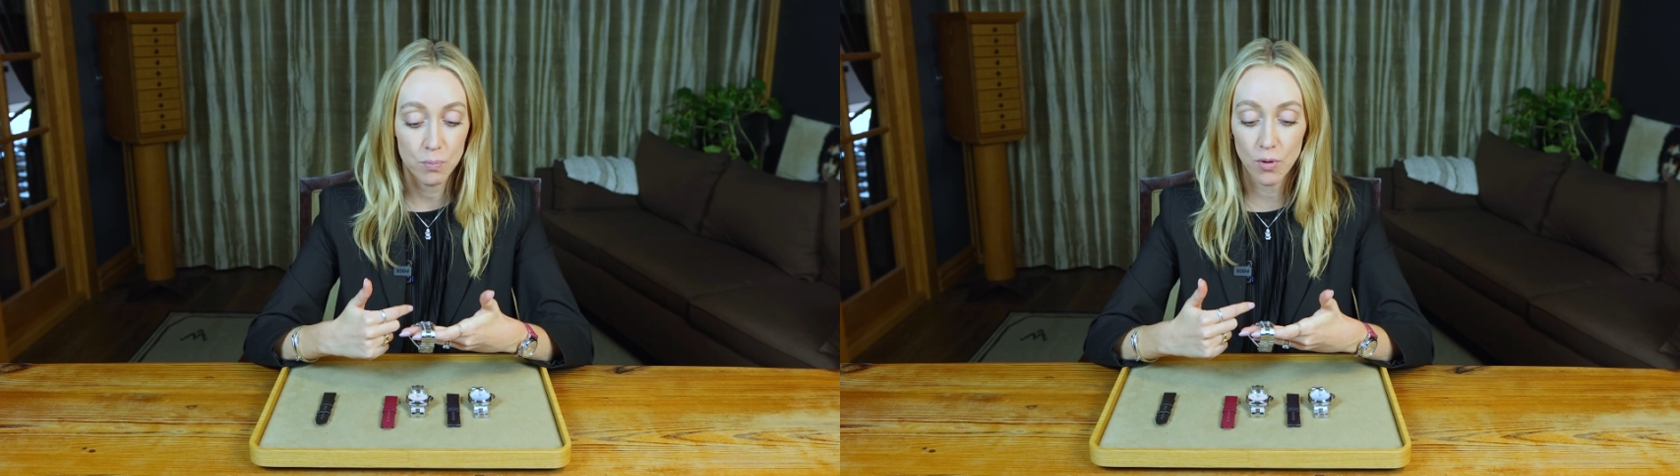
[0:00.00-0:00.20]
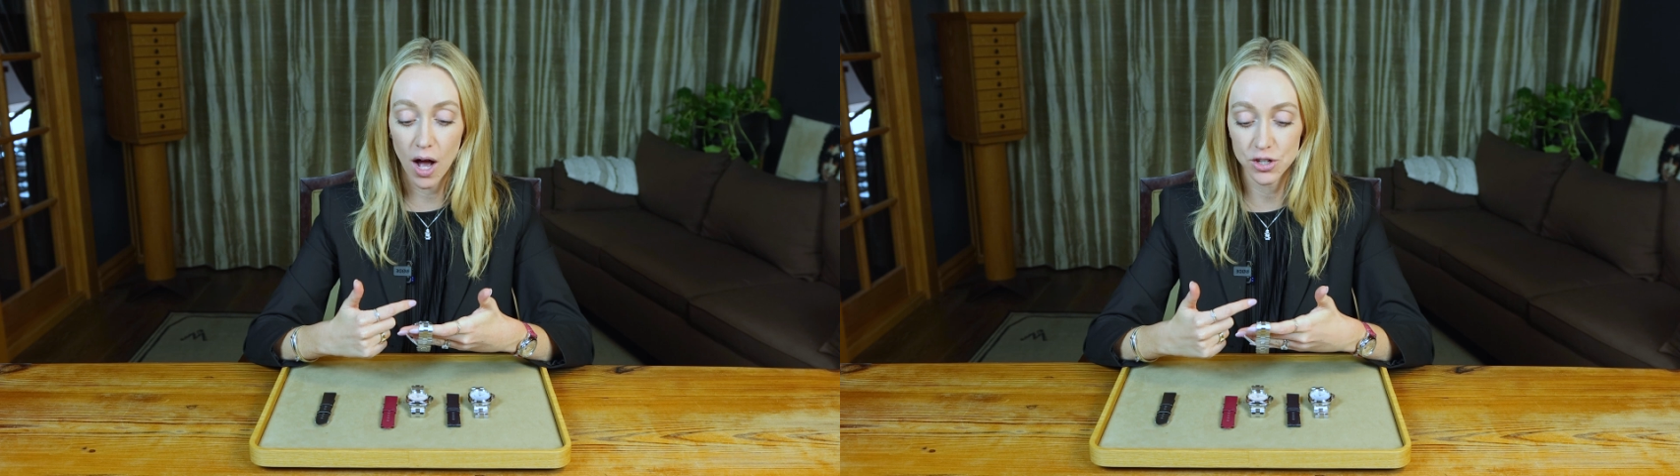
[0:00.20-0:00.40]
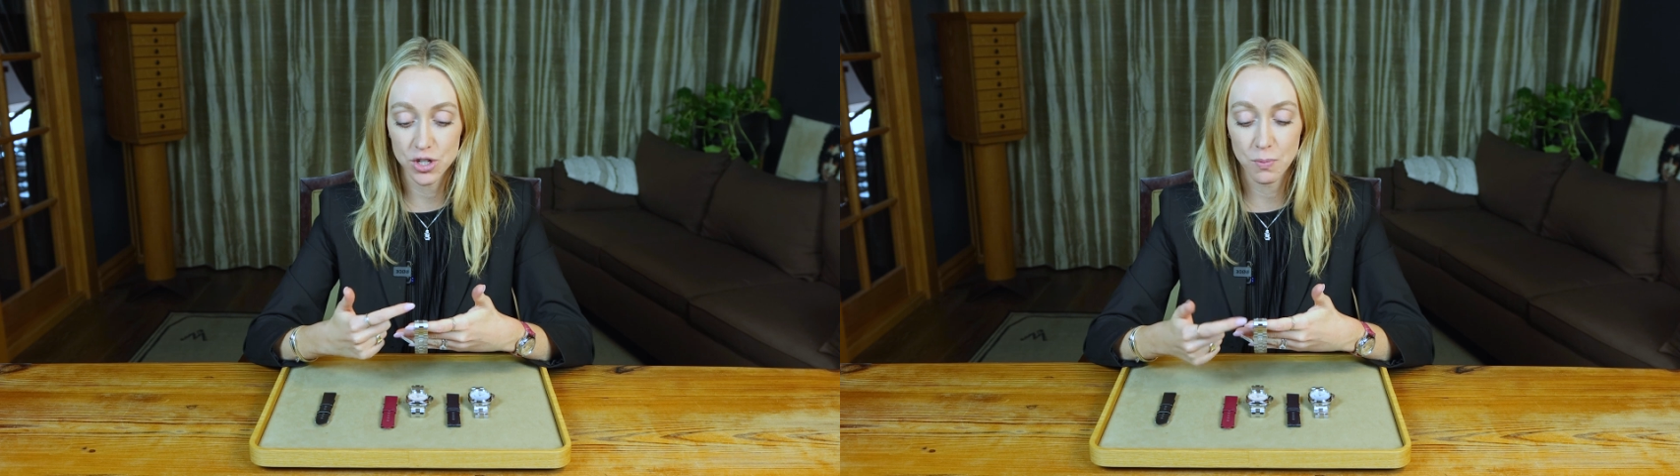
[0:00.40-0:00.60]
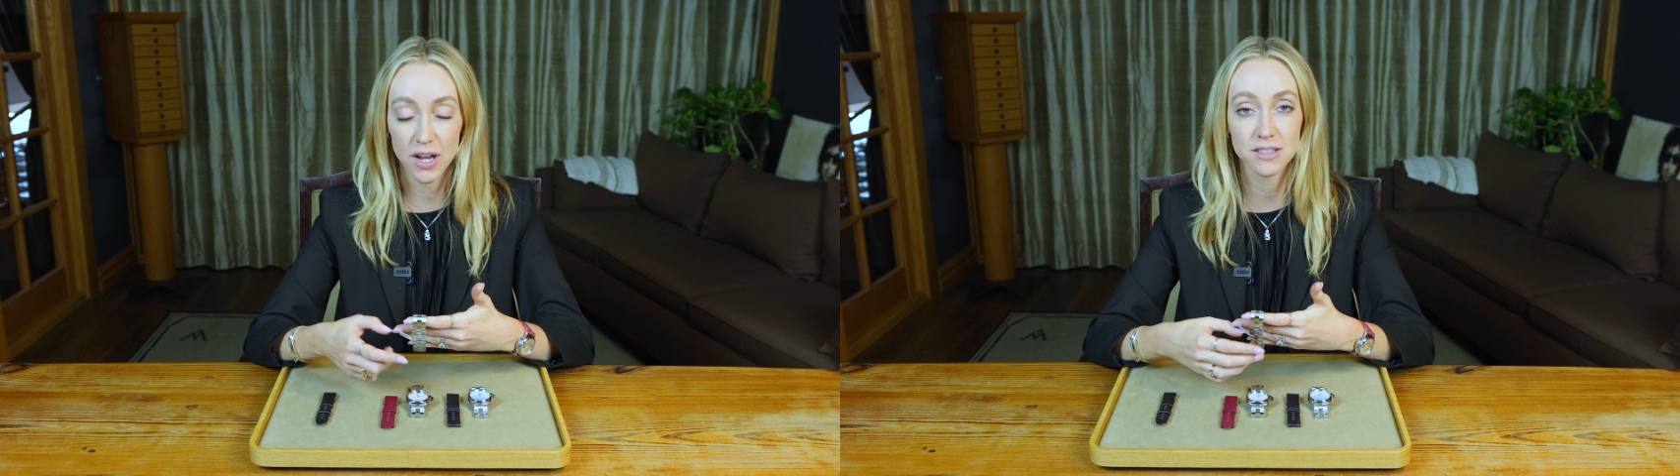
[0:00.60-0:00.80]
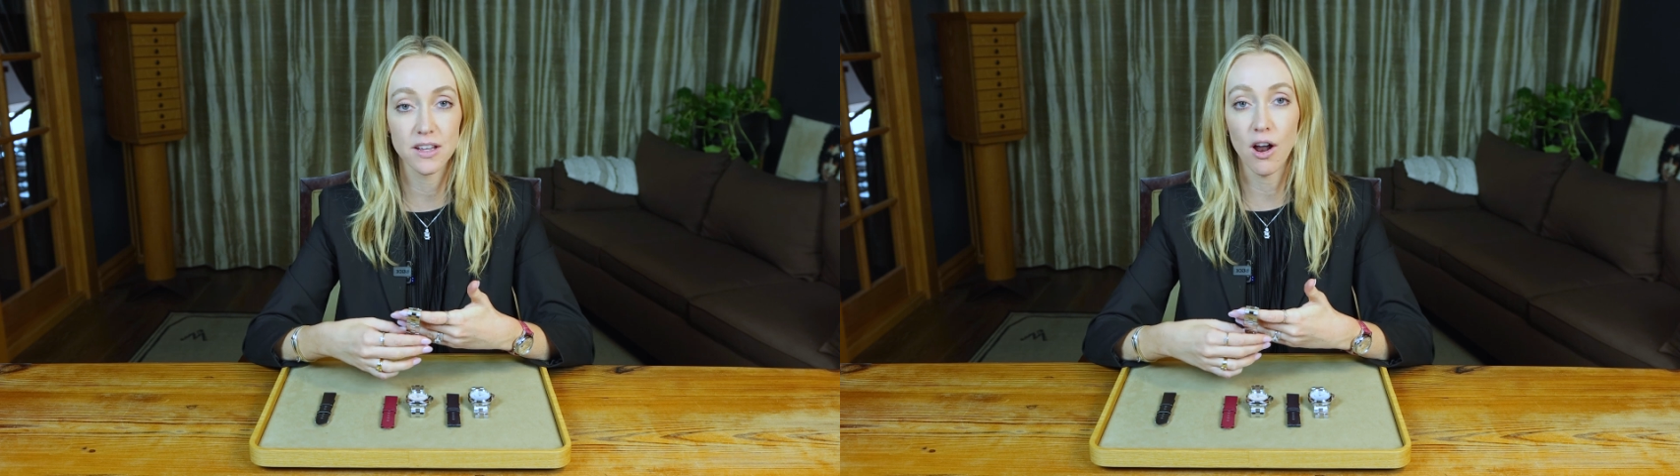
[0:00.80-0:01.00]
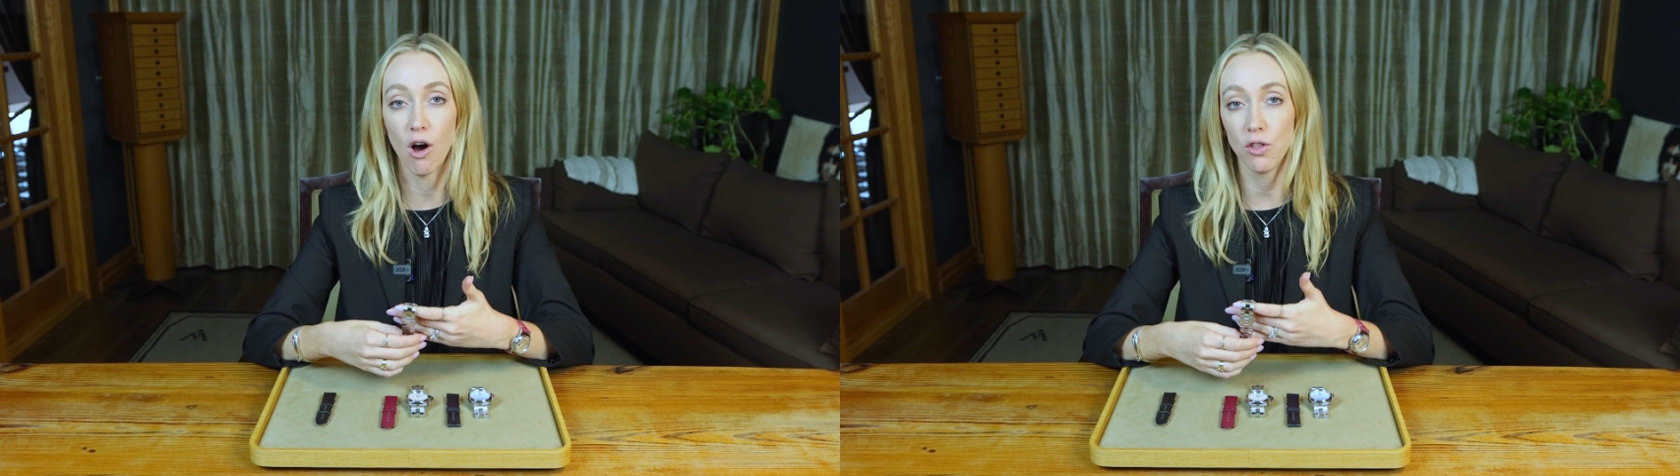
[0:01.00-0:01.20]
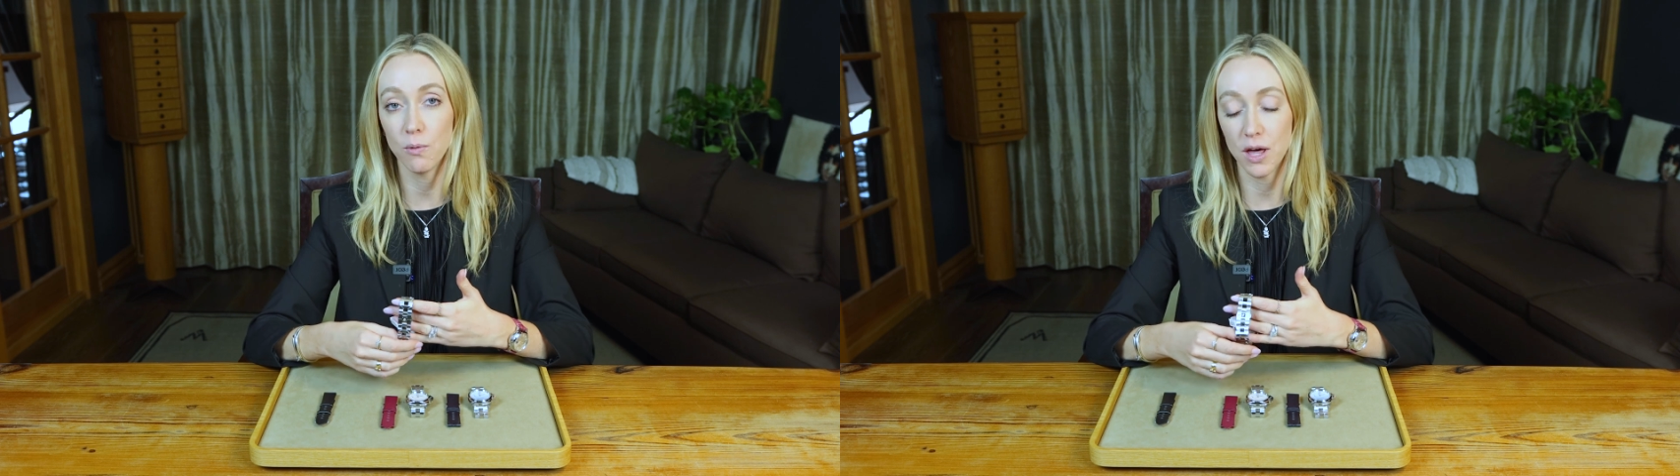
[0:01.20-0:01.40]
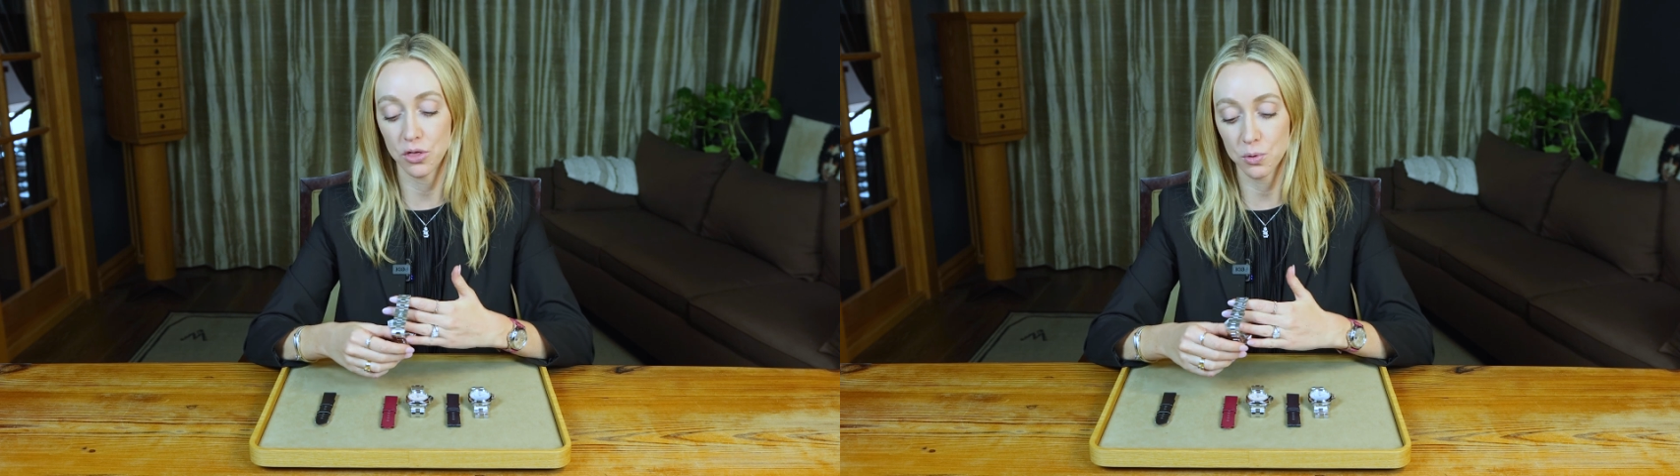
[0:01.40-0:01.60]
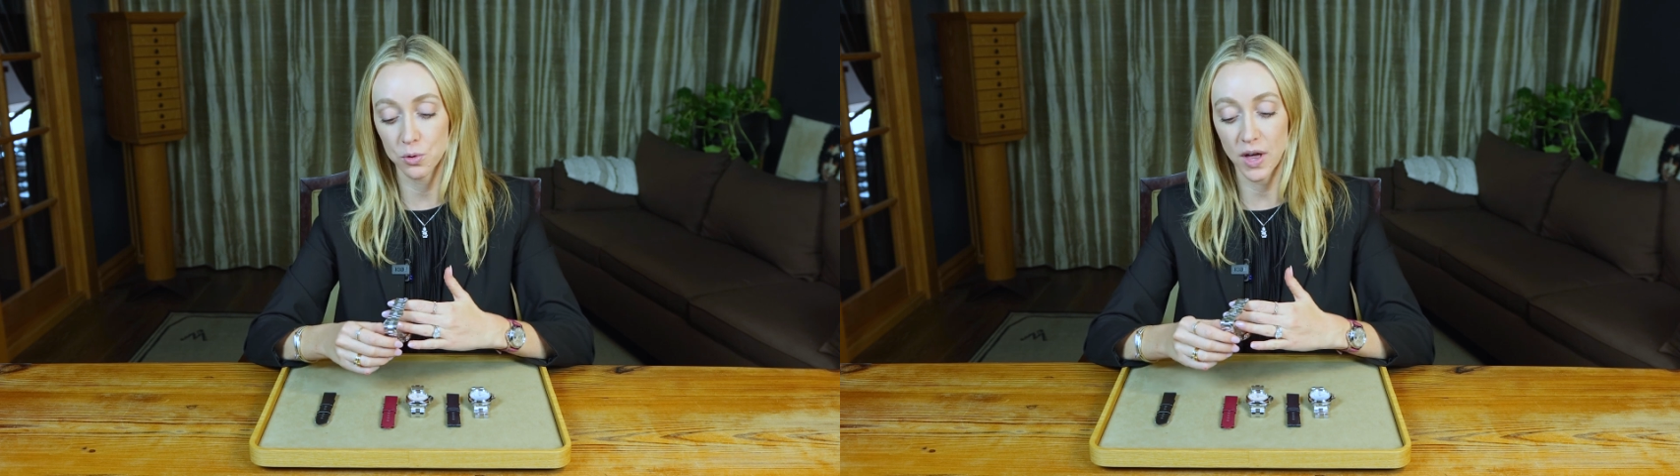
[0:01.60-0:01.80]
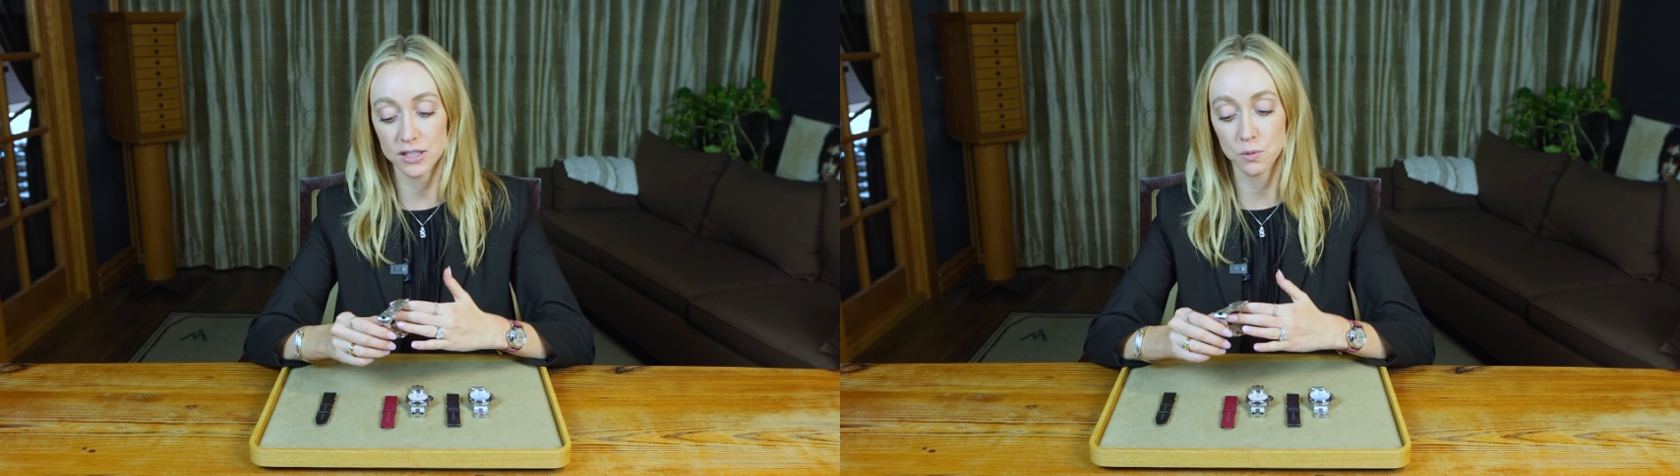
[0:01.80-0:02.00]
Brushed bracelet all the way
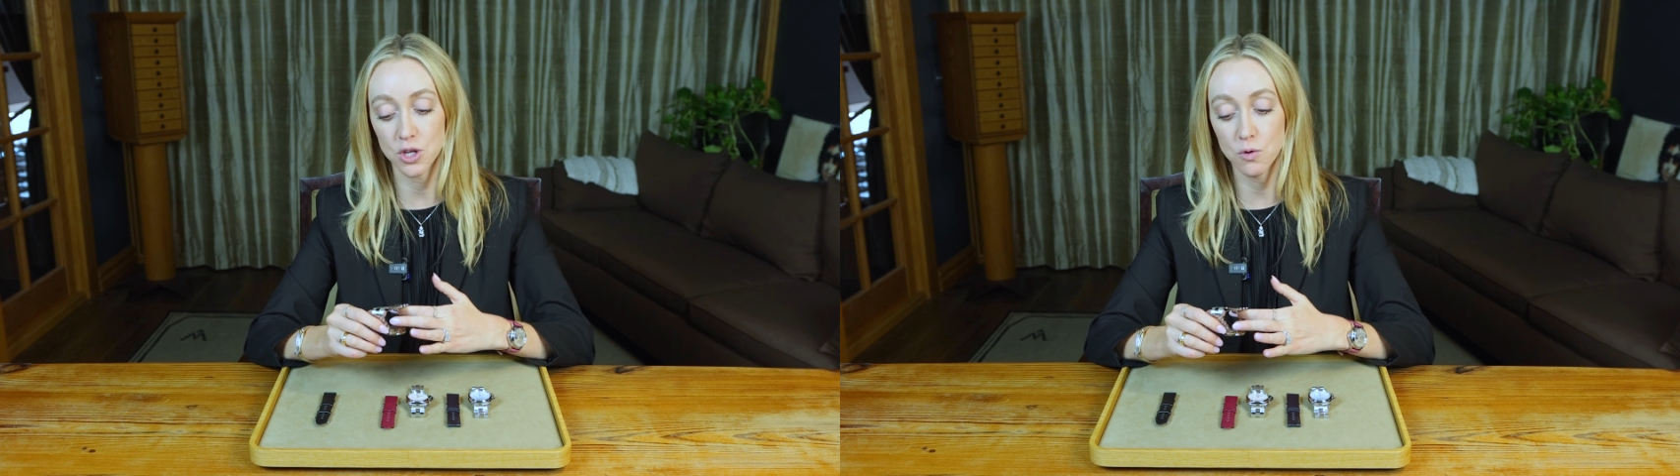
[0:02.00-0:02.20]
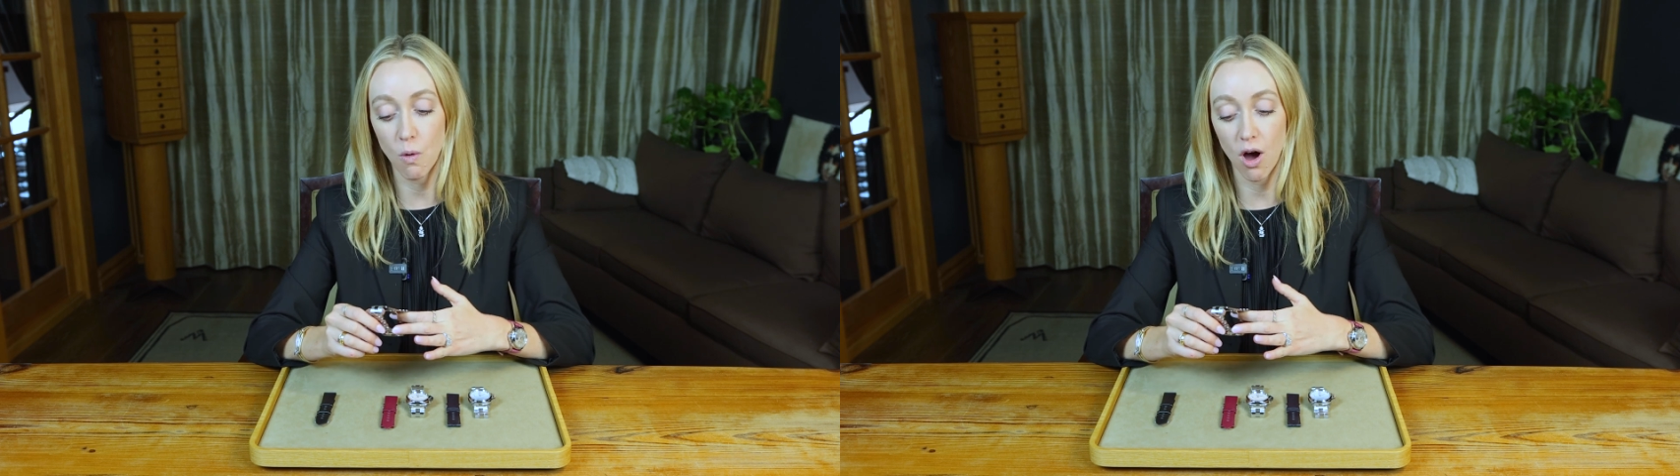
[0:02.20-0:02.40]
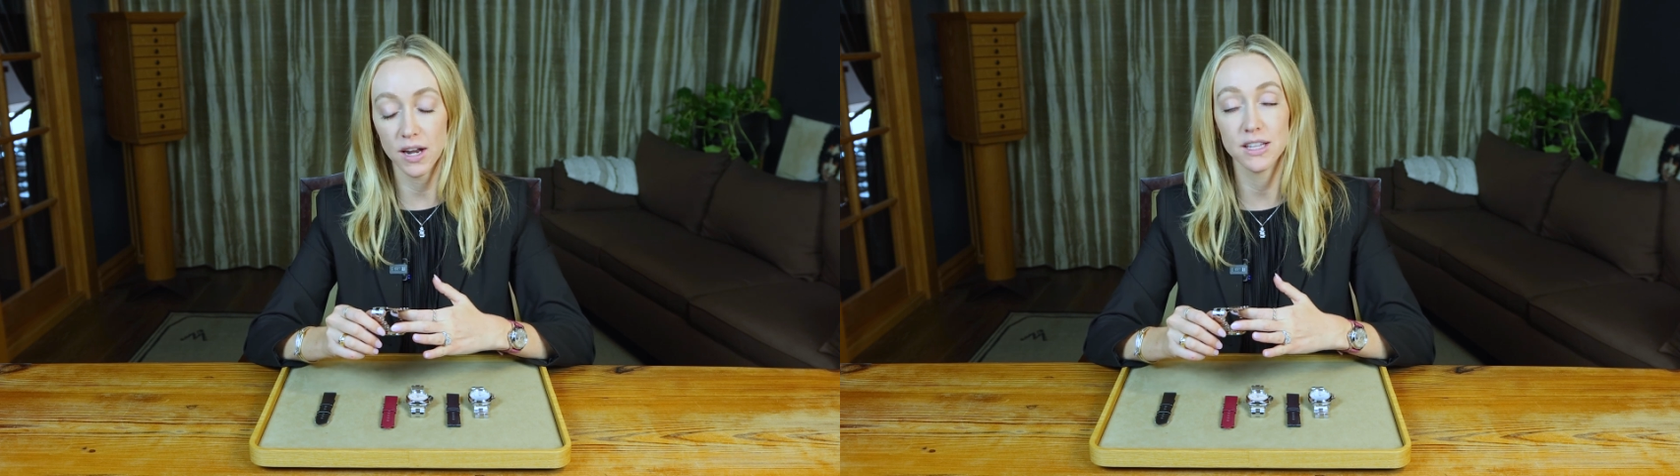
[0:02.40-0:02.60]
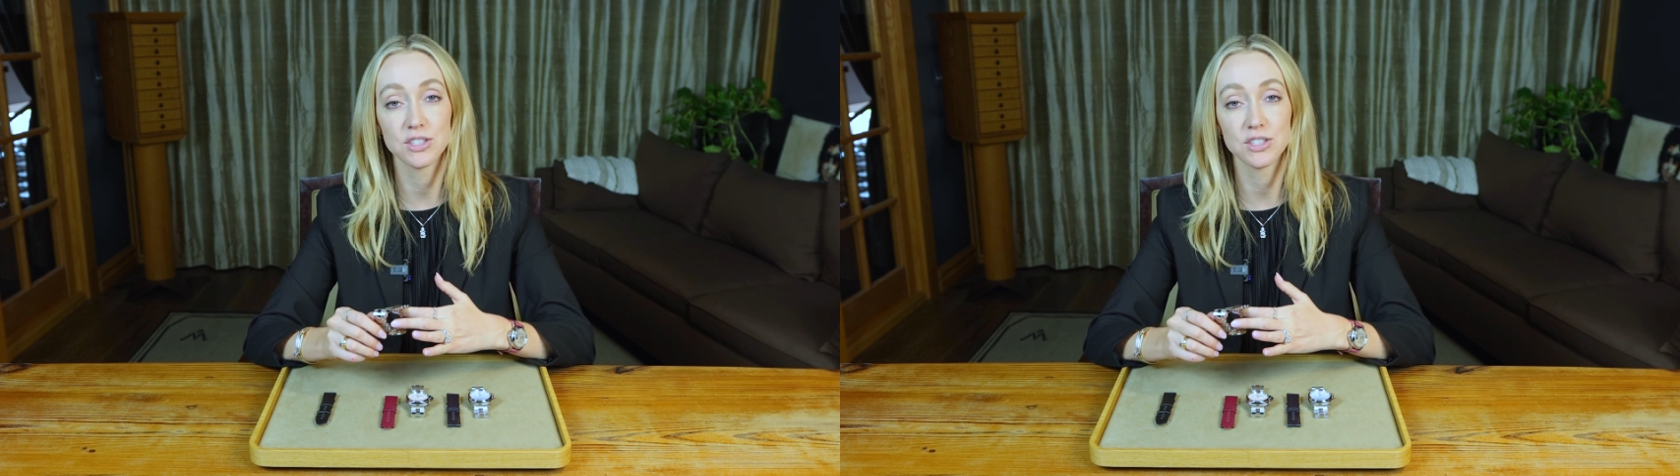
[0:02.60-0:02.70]
through. That's what you want.